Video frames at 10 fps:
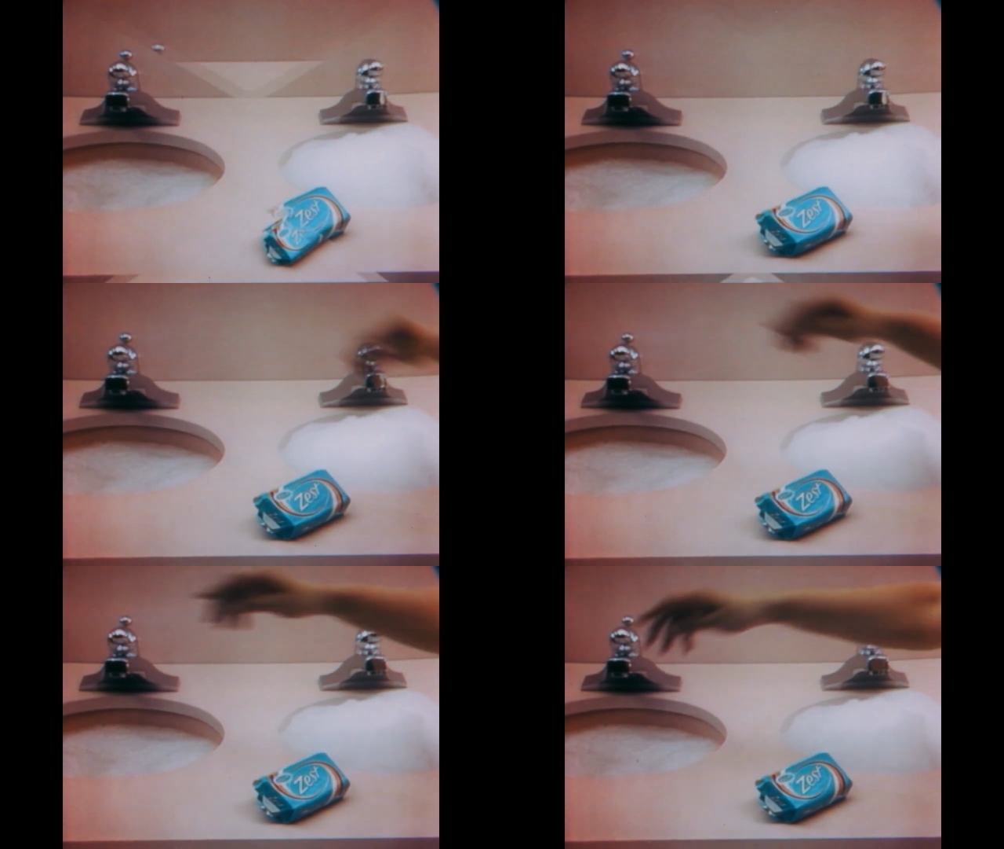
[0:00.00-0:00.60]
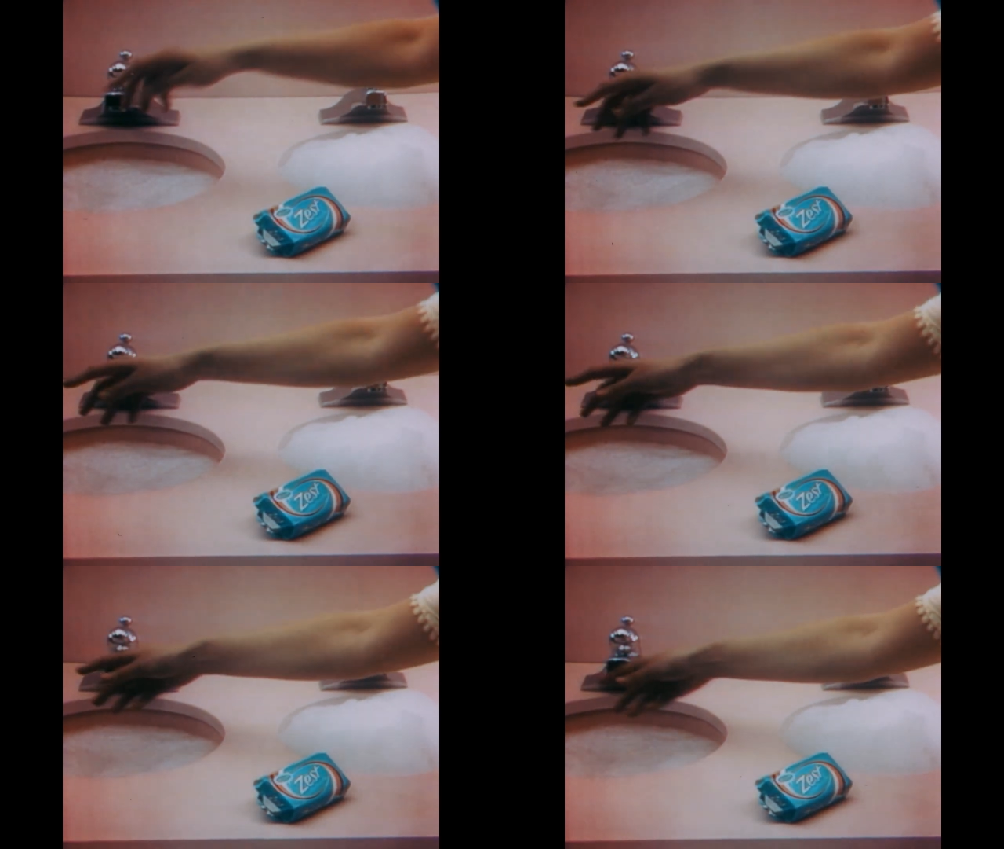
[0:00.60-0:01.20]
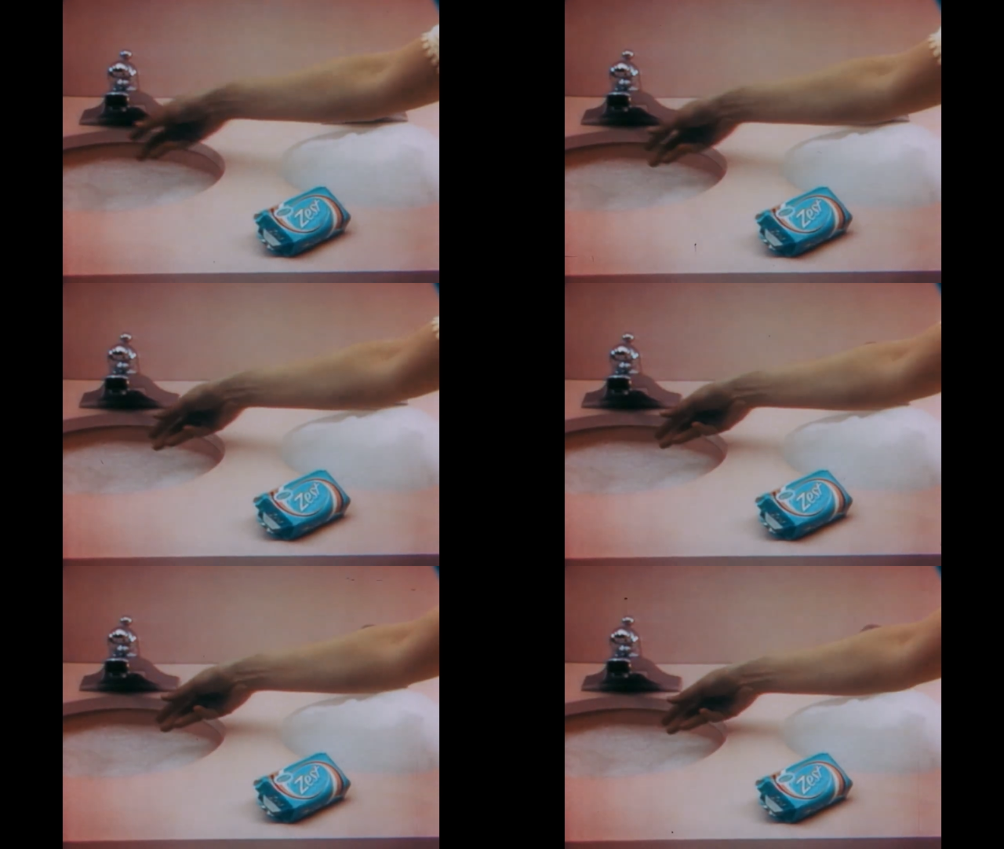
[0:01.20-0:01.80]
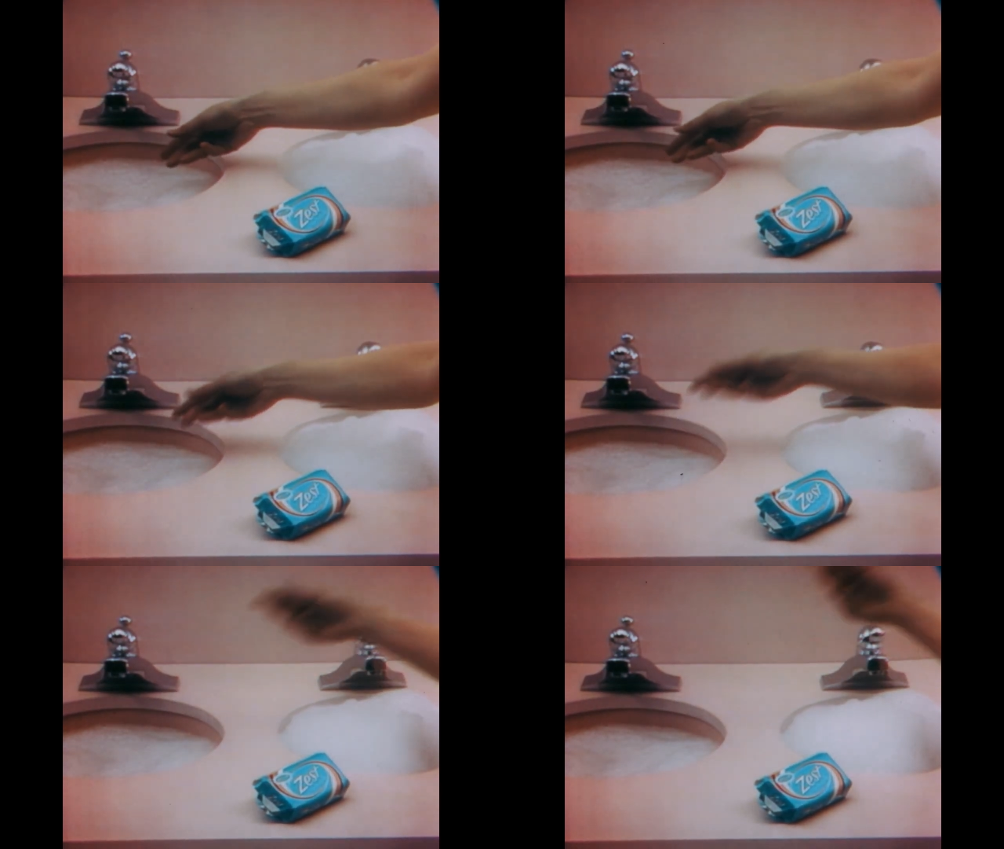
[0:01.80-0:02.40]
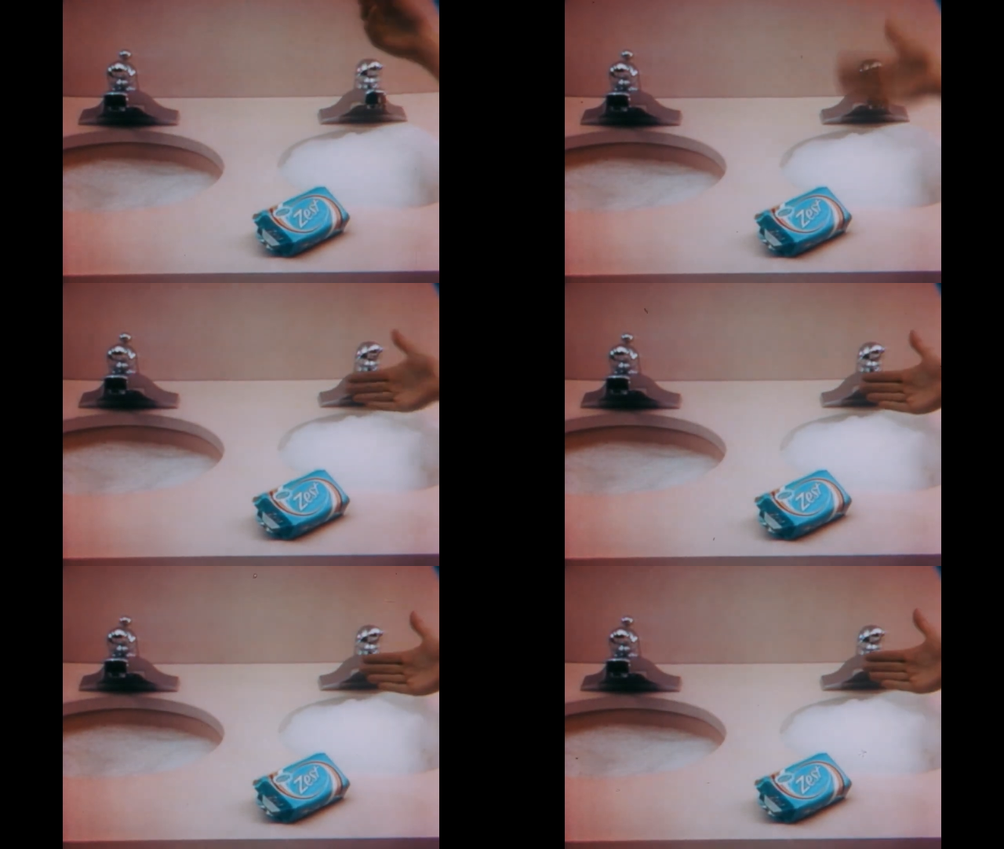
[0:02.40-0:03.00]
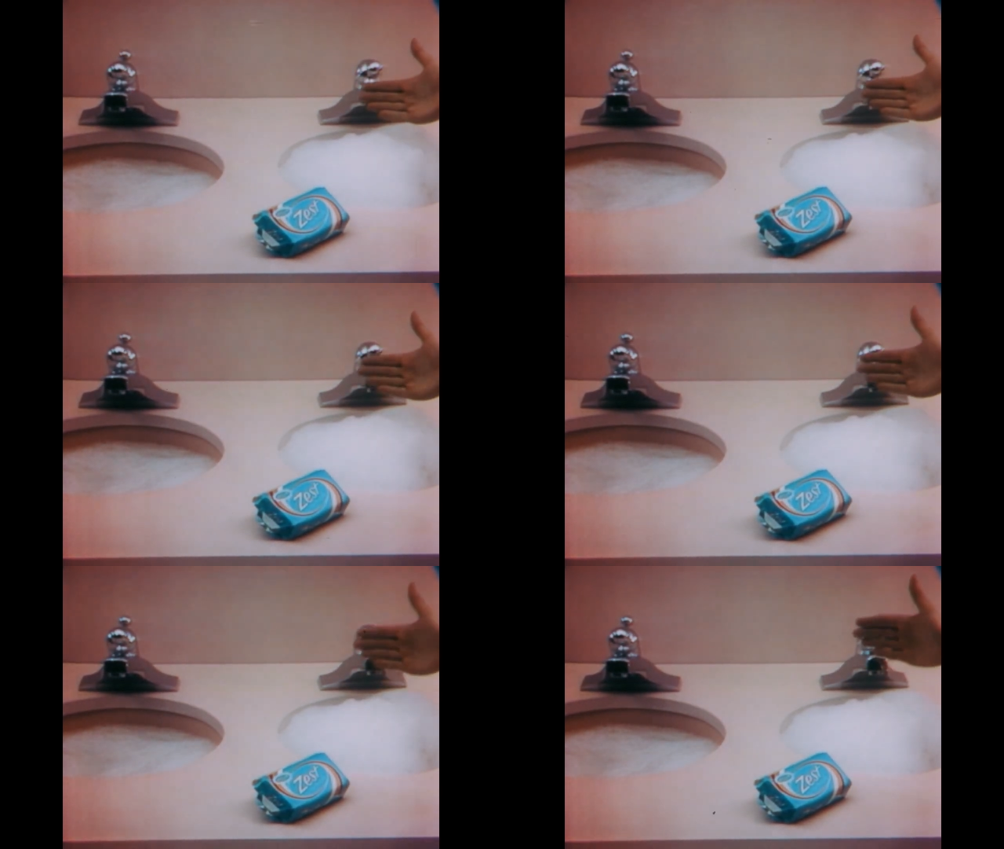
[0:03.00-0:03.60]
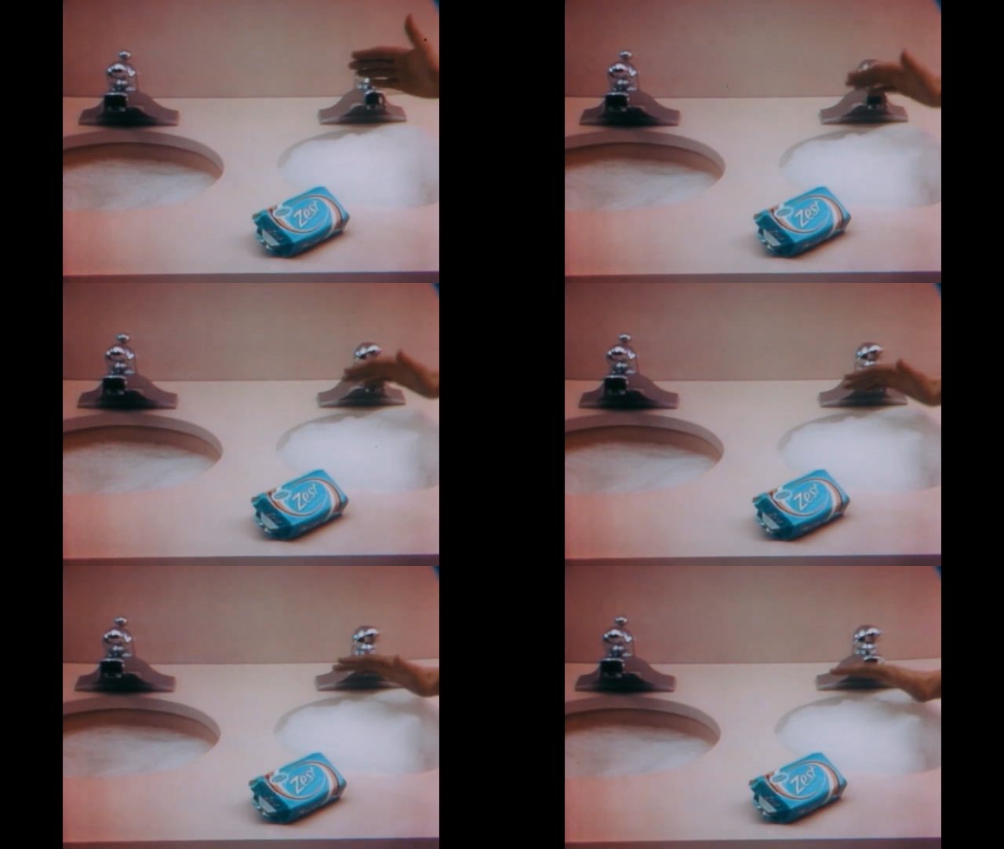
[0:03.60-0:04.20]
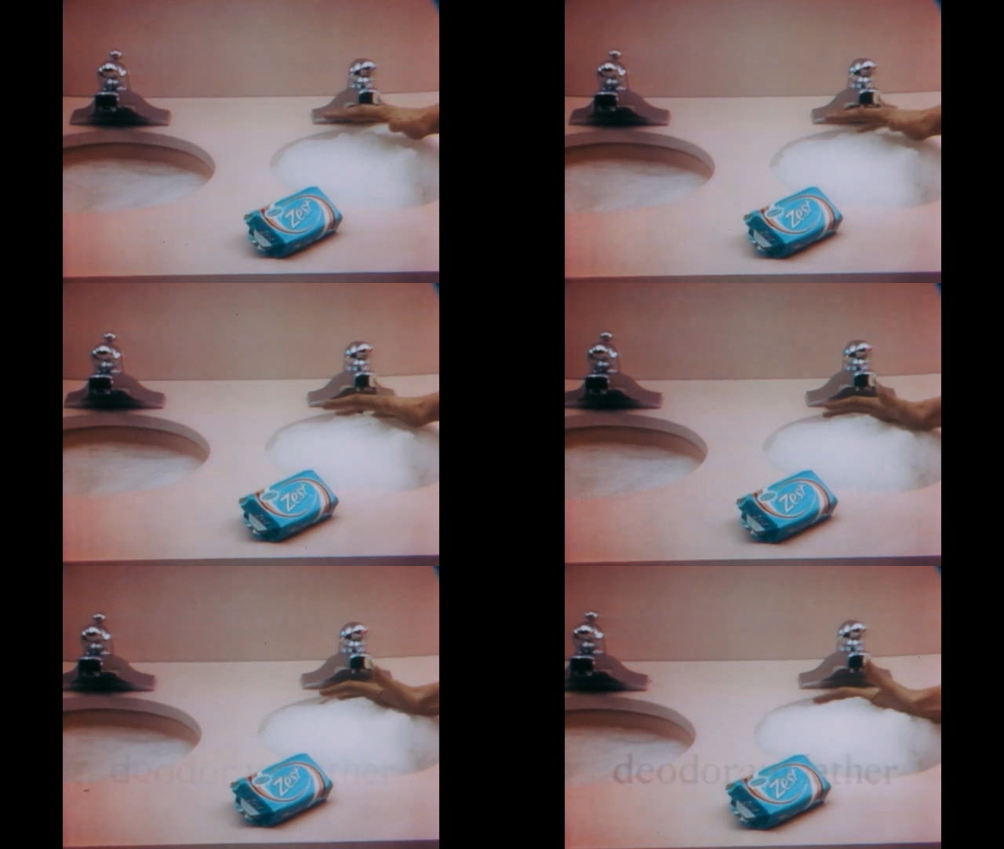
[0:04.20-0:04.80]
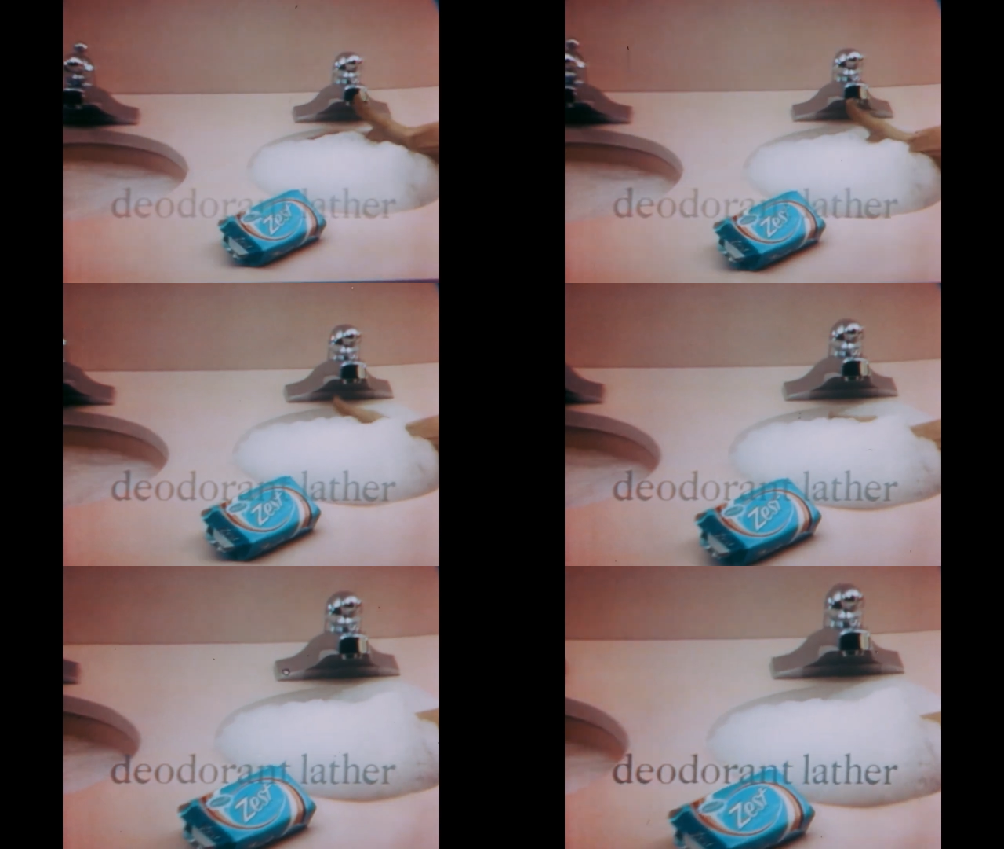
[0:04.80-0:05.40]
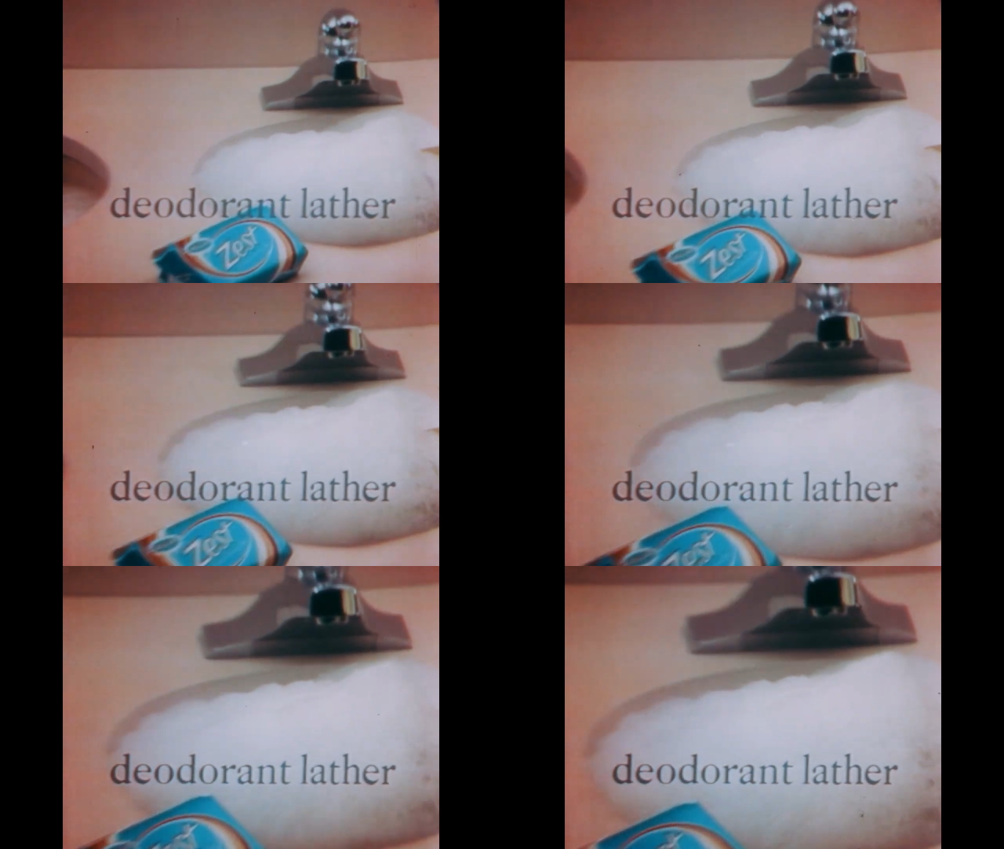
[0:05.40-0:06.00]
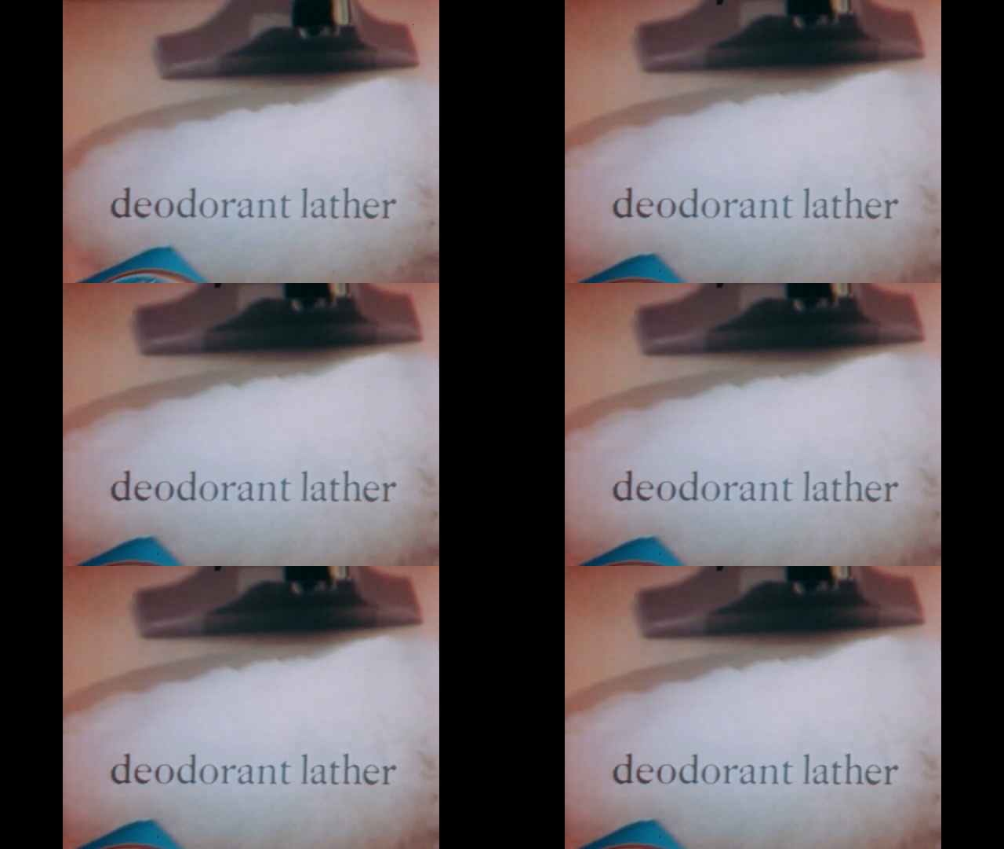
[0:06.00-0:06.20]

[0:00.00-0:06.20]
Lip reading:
No face is visible, so there are no lips to read.